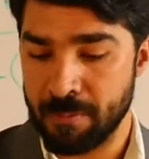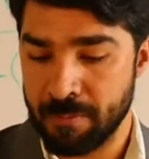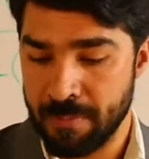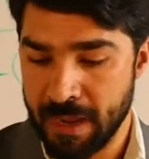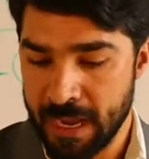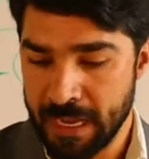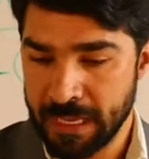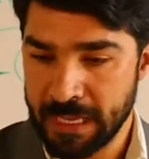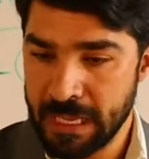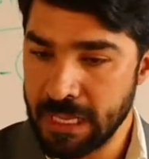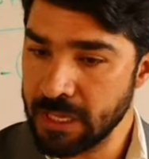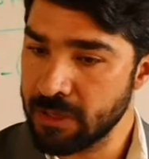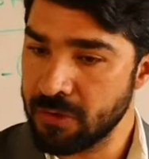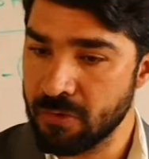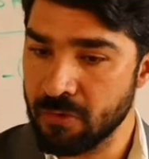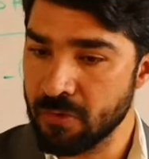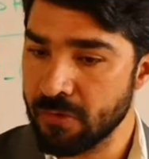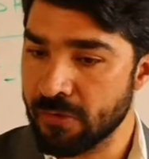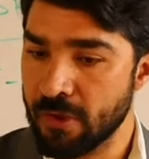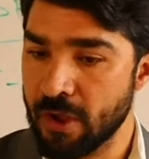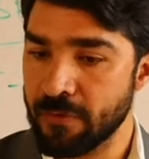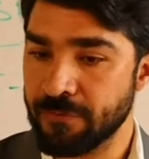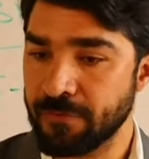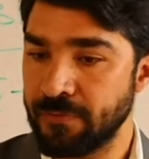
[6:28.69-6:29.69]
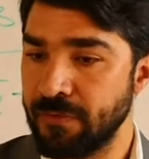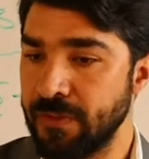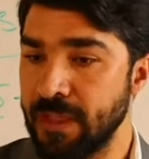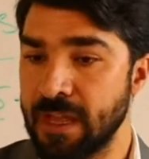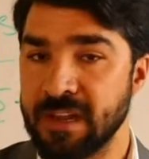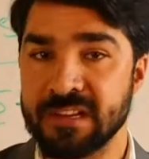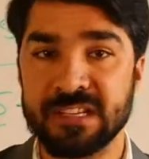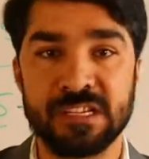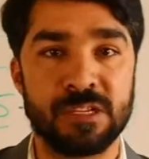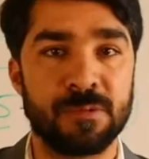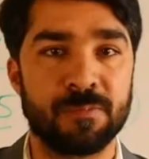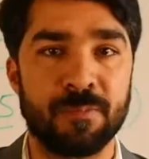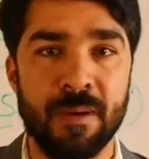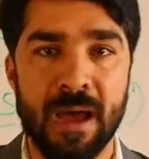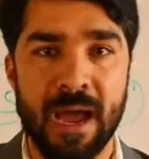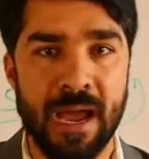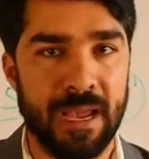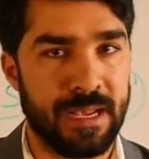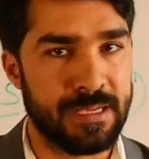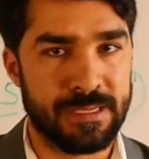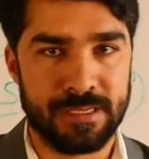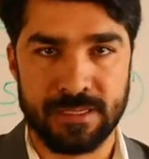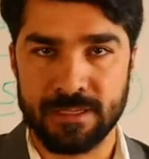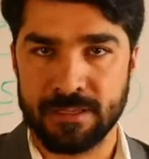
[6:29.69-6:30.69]
making use of their
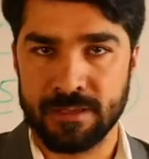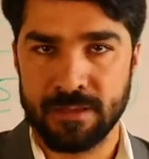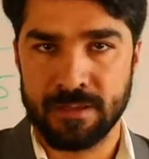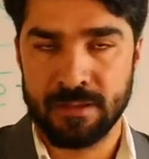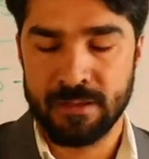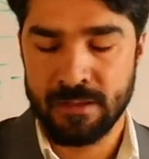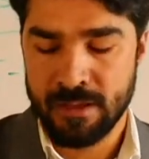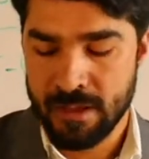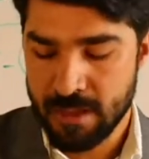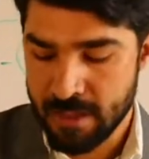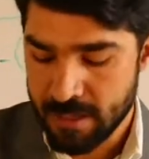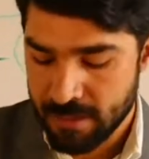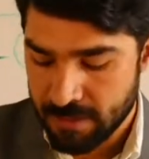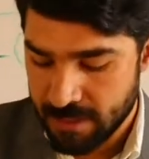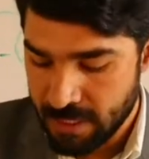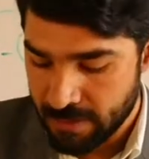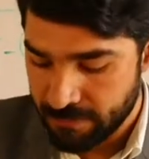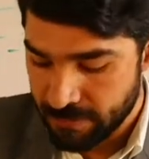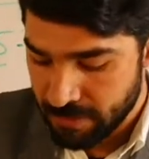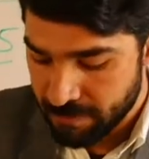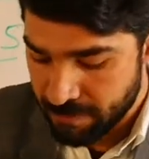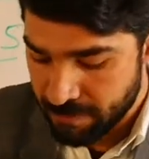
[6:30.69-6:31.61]
spies. They were